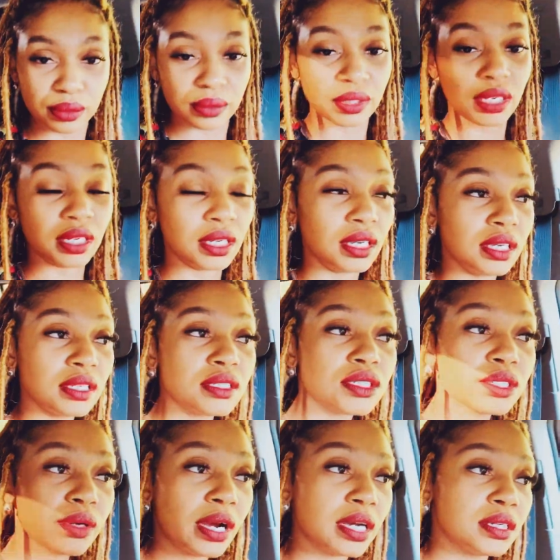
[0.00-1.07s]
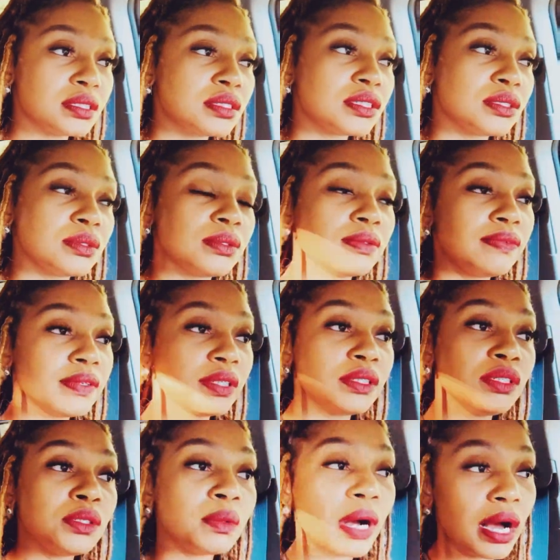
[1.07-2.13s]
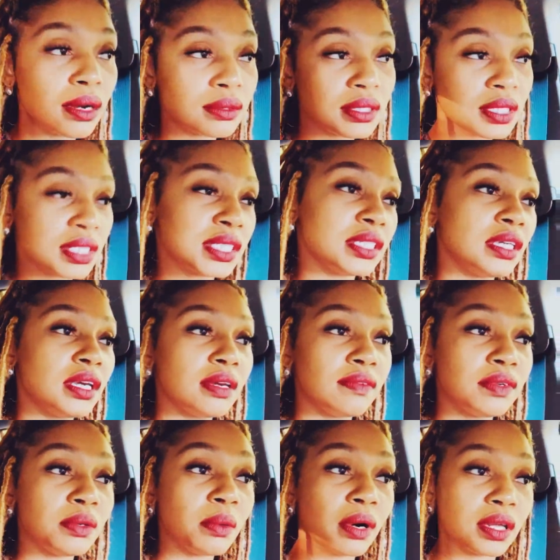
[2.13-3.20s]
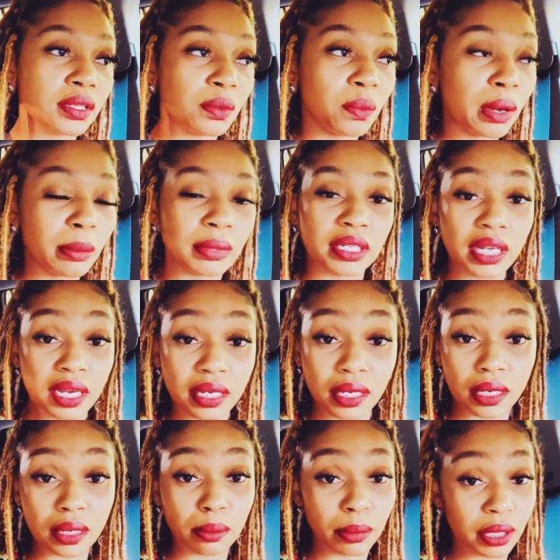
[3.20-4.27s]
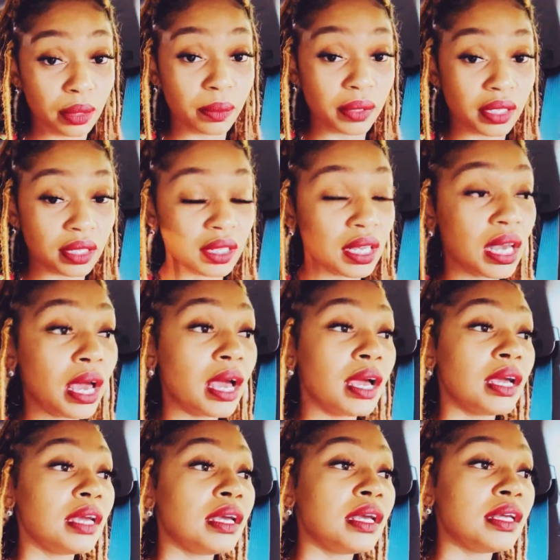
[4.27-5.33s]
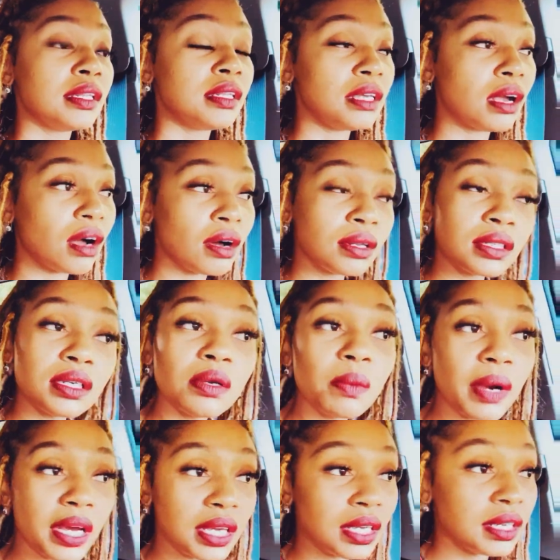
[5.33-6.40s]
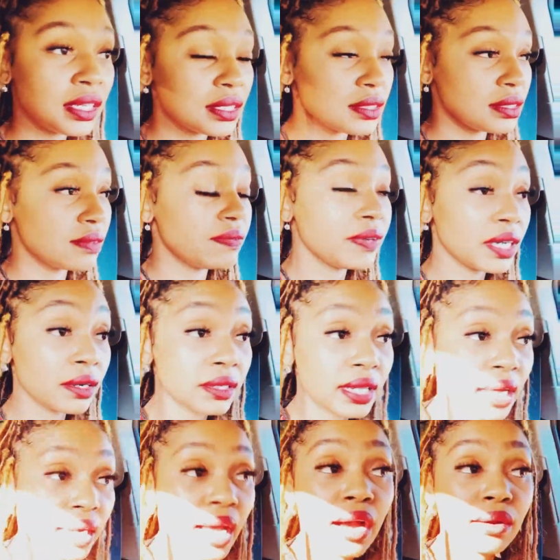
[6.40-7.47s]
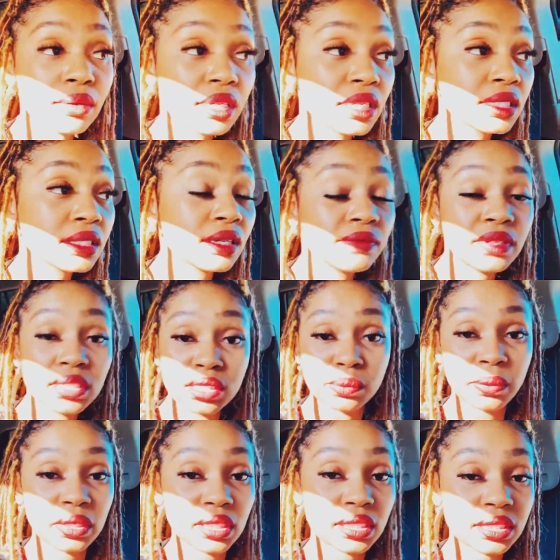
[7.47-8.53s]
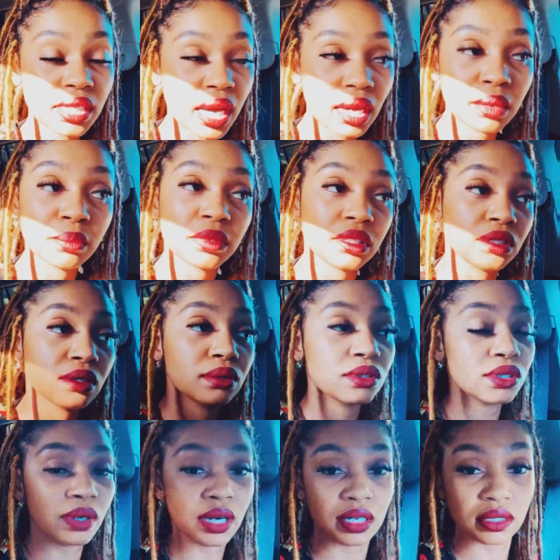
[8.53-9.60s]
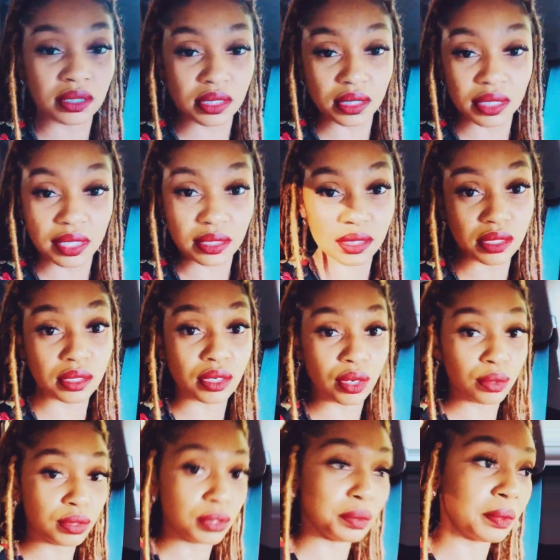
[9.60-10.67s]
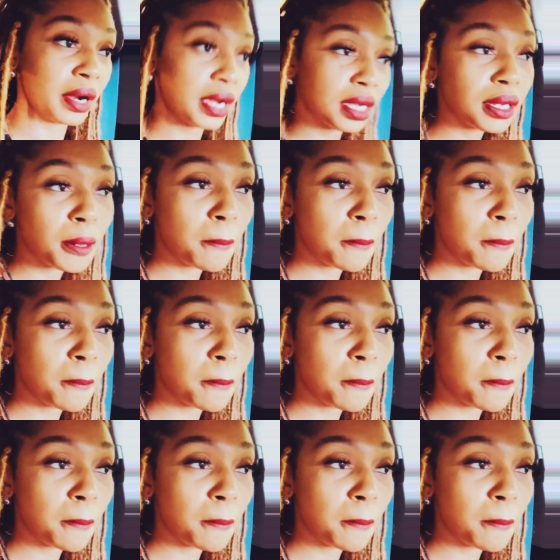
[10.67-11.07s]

and he is trying to fill you out to see if you are the woman that he can be with, the only way he can figure that out is if he's spending time with you, trying to get to know you, right?